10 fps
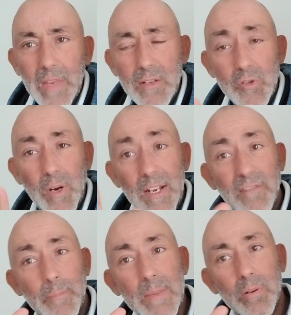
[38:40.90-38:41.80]
And so
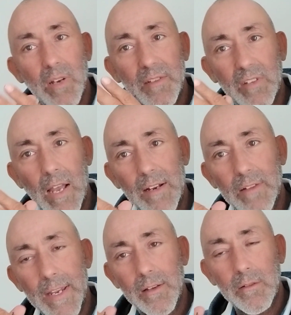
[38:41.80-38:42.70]
enough people can kind of
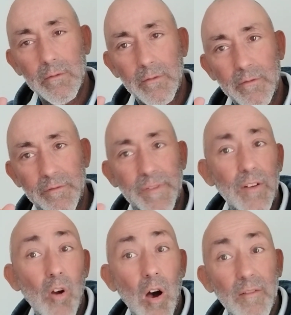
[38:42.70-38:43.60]
like
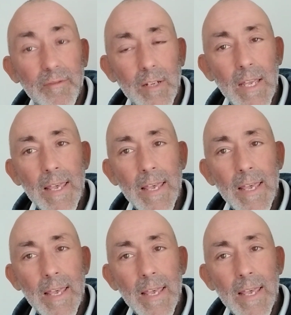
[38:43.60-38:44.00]
veer off